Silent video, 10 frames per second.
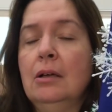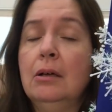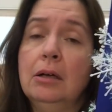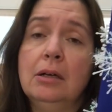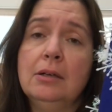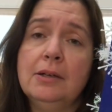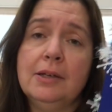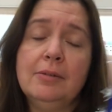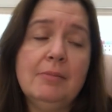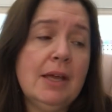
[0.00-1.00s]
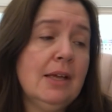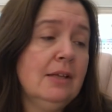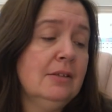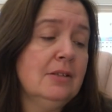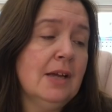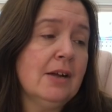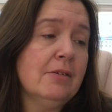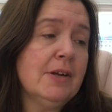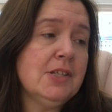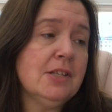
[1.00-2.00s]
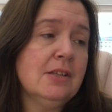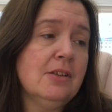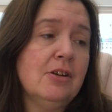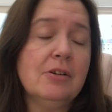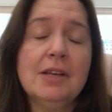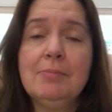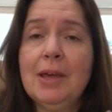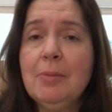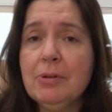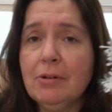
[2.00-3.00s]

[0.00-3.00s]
Oh, you can make decoration, you know, paper